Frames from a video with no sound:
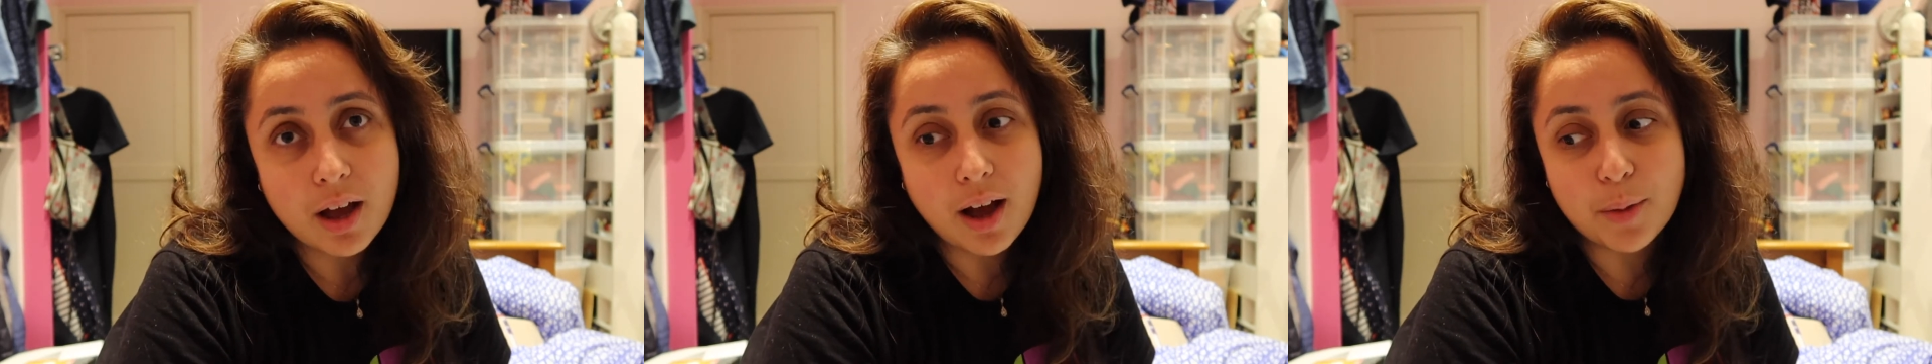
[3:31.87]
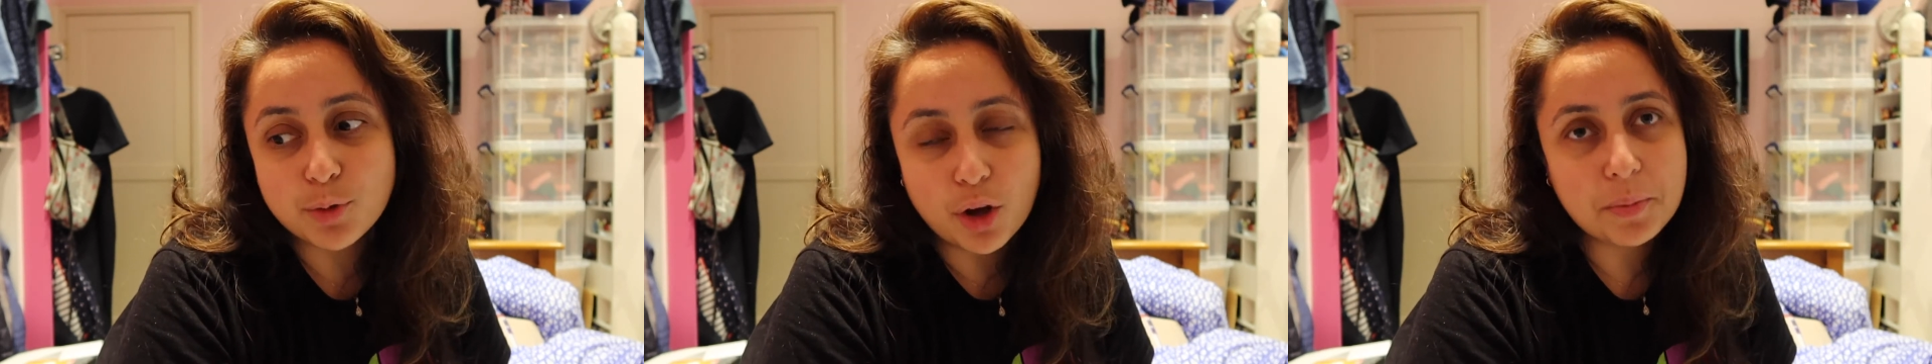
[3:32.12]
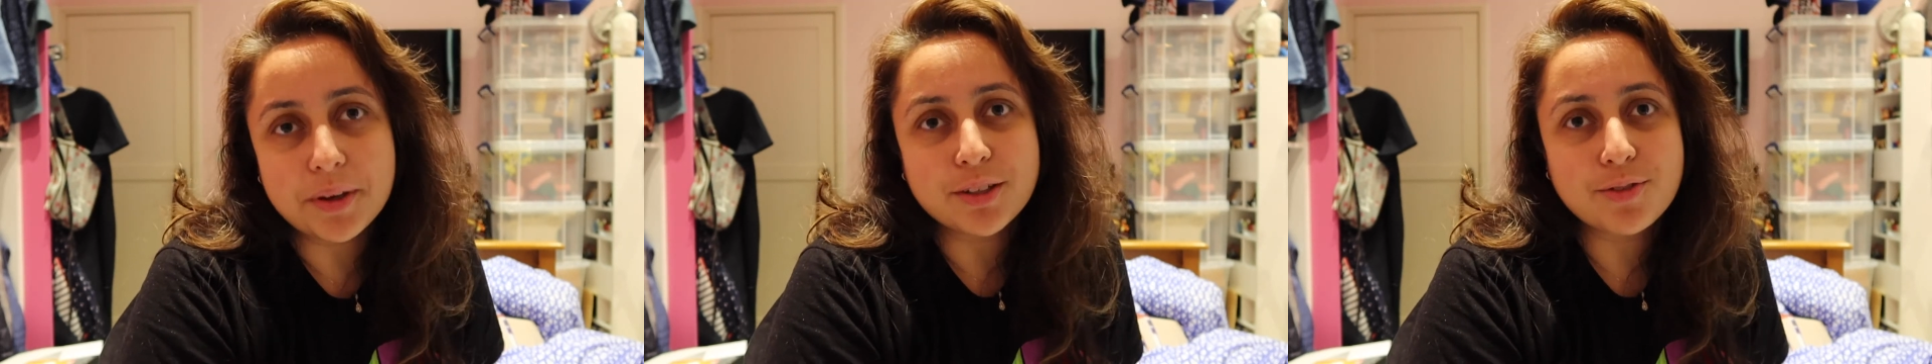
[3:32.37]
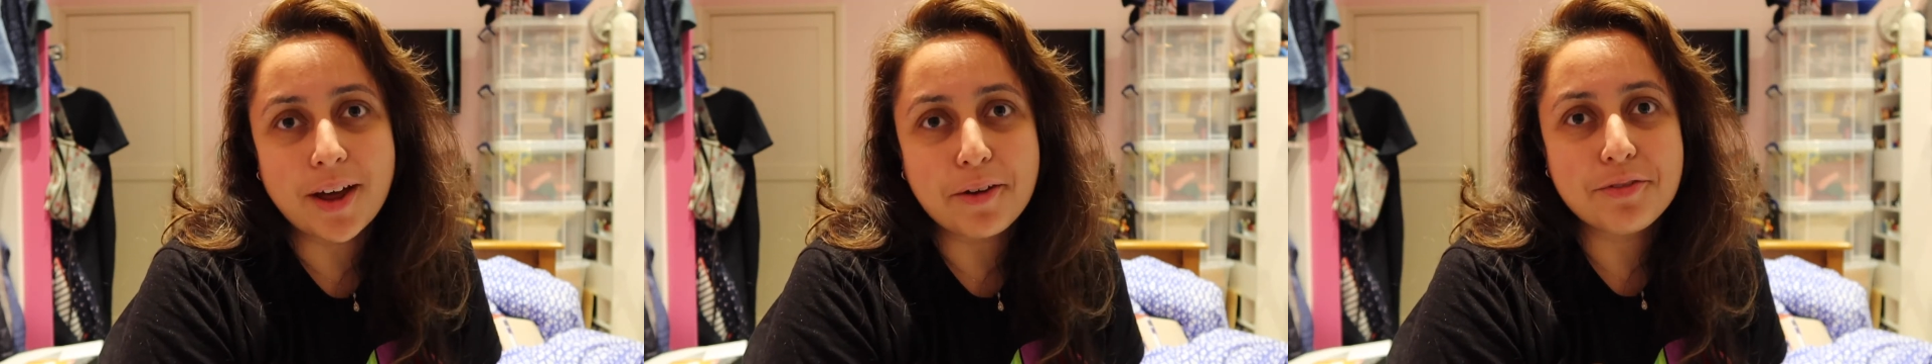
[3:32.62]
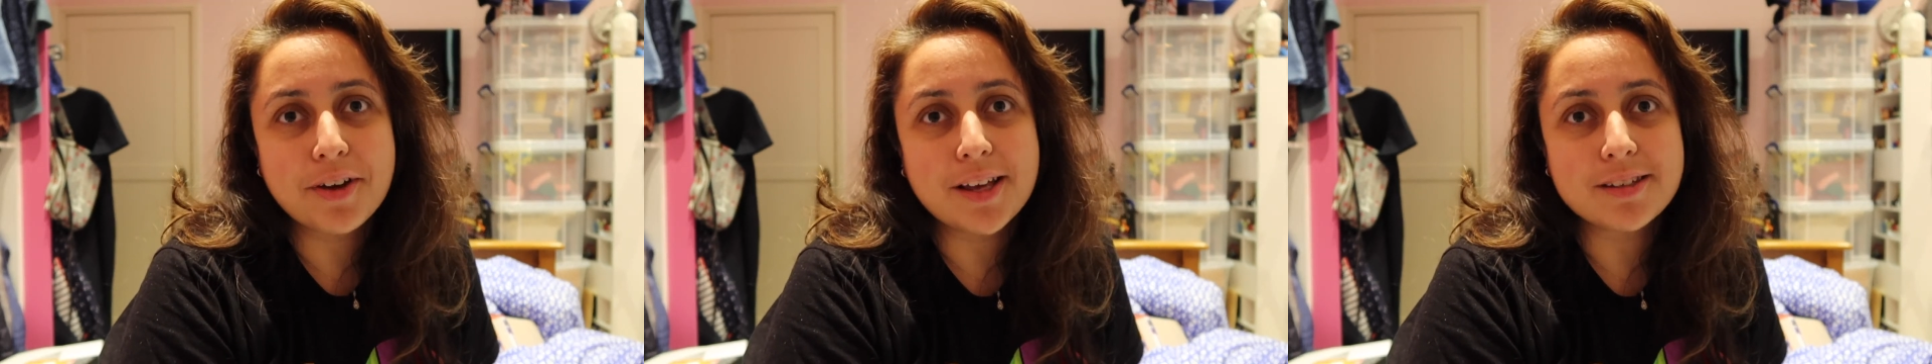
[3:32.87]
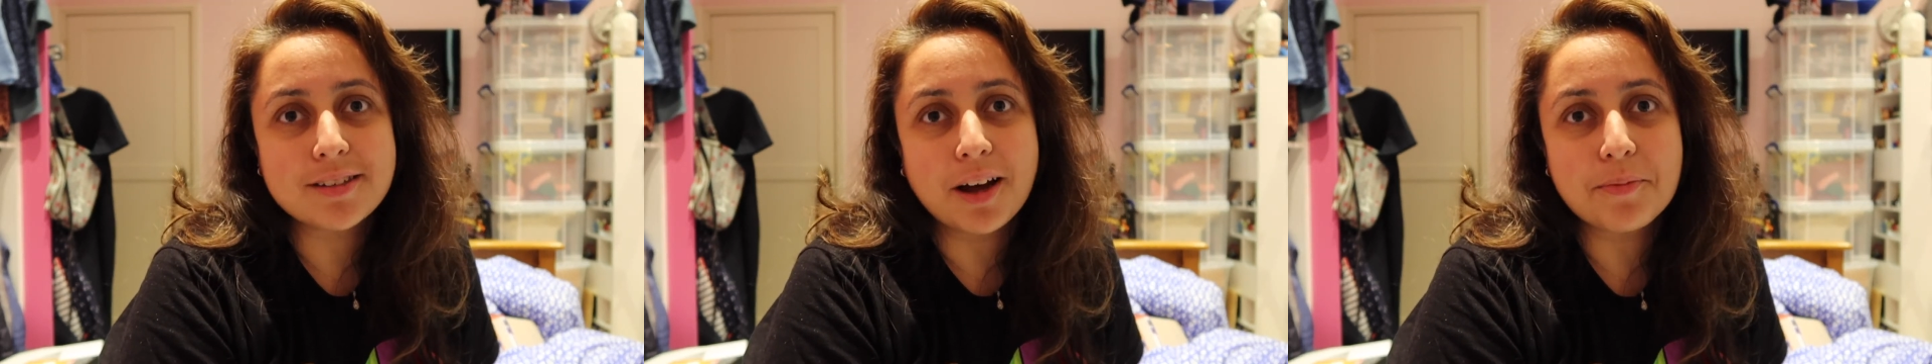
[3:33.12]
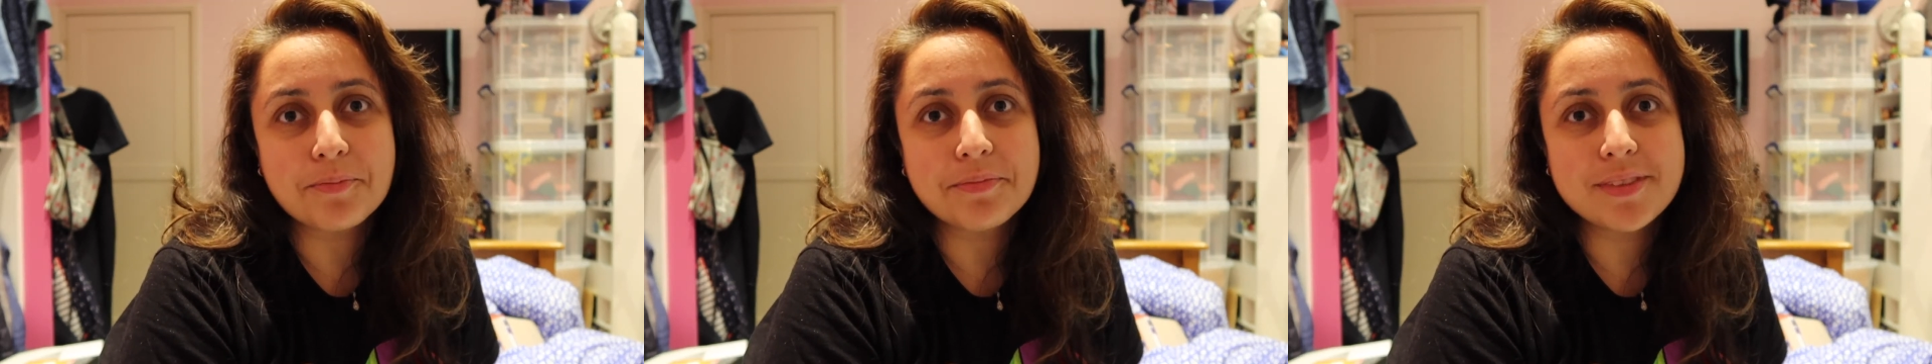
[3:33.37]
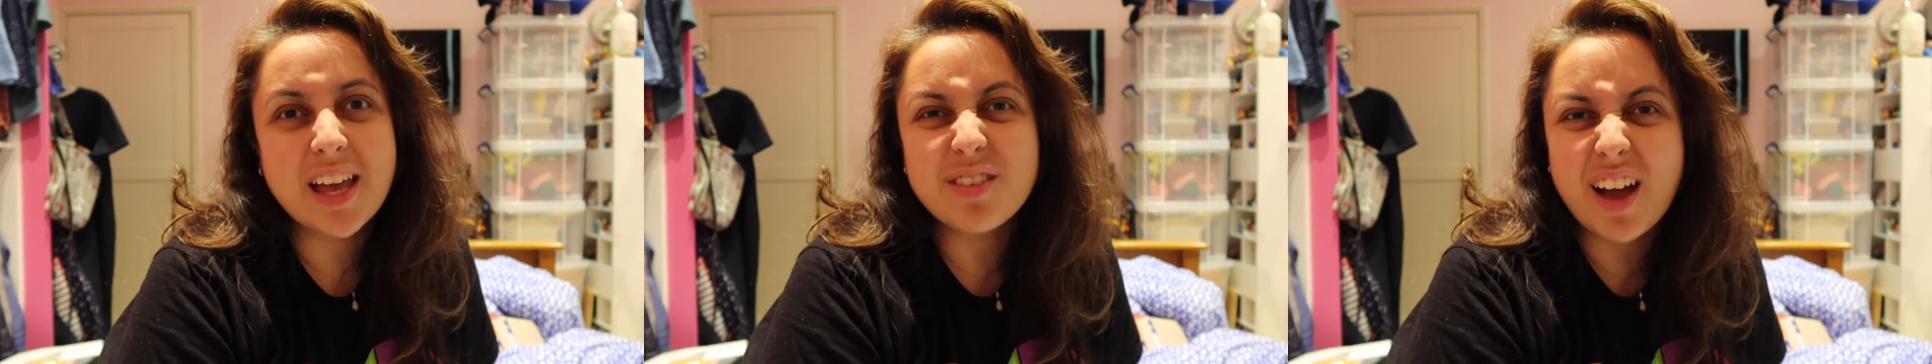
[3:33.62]
I'm not the biggest fan of FaceTime.
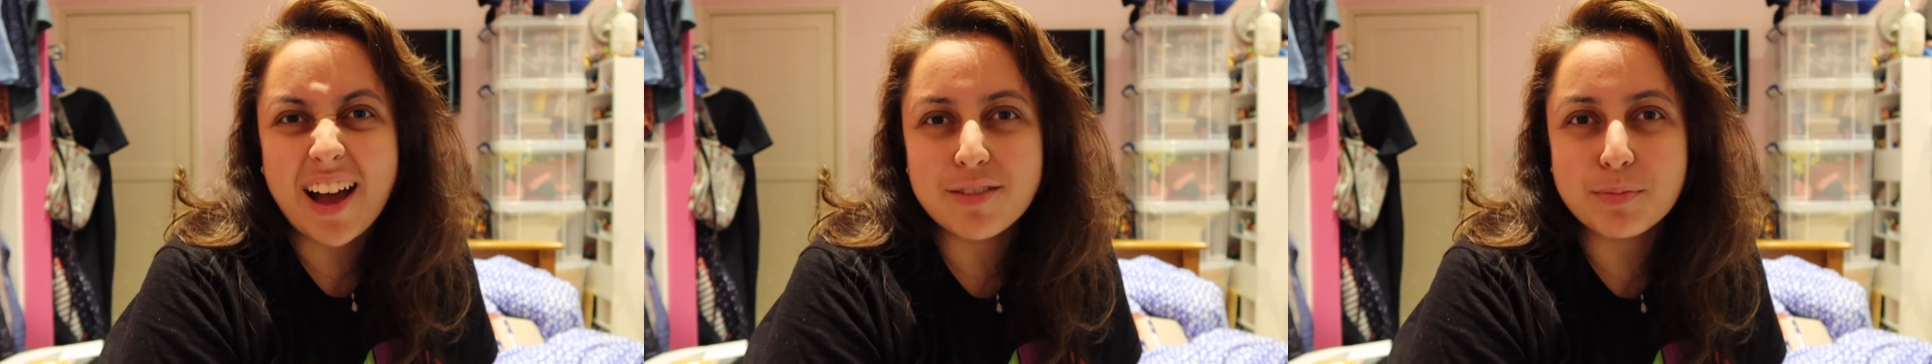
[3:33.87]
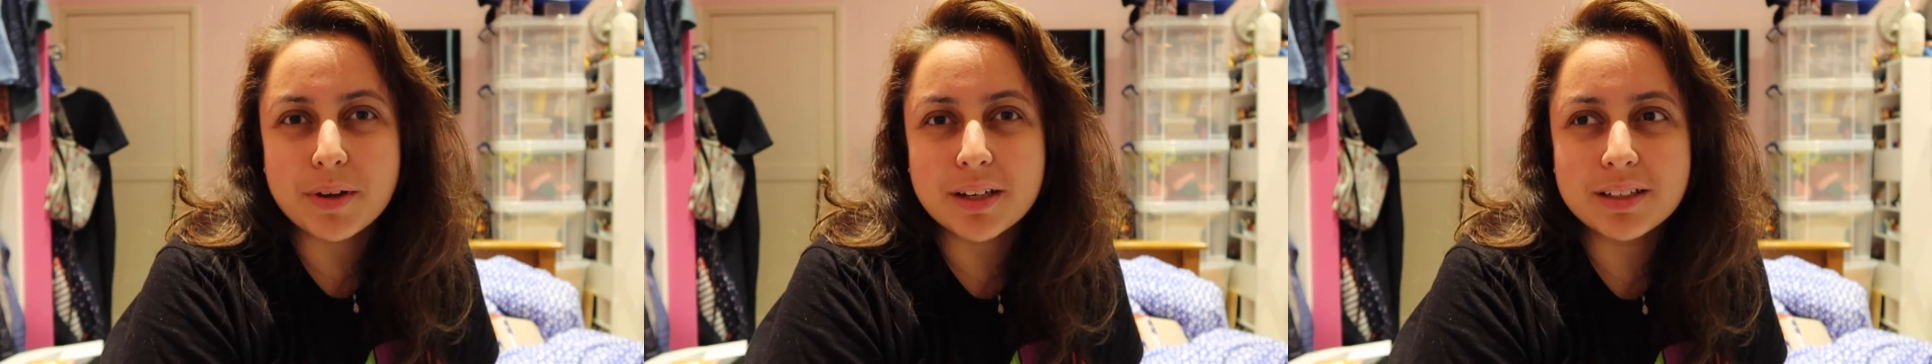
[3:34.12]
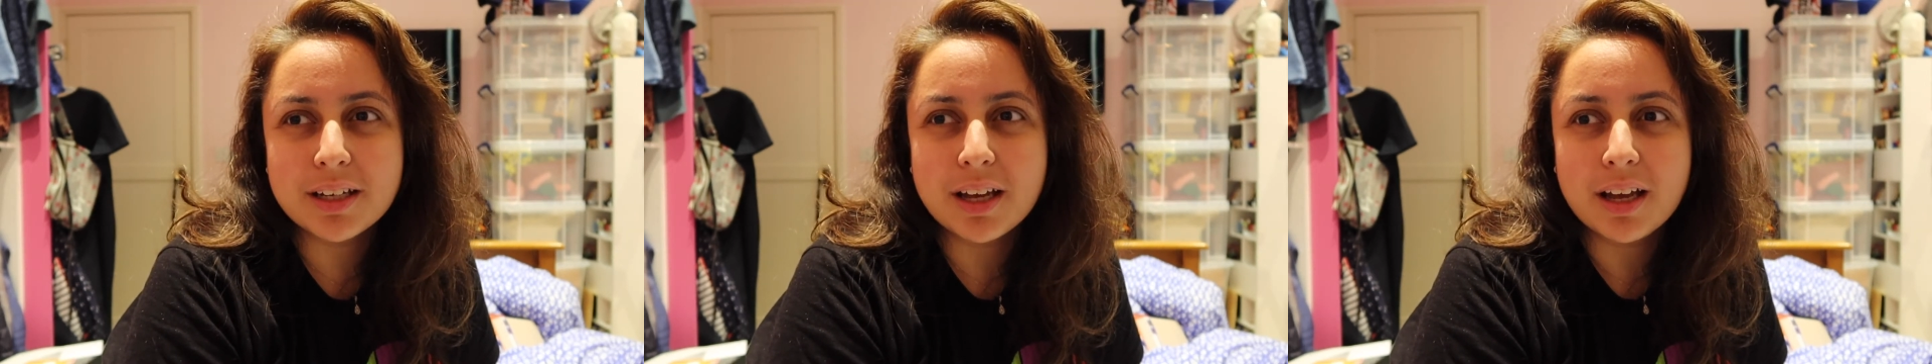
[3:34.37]
Never have been.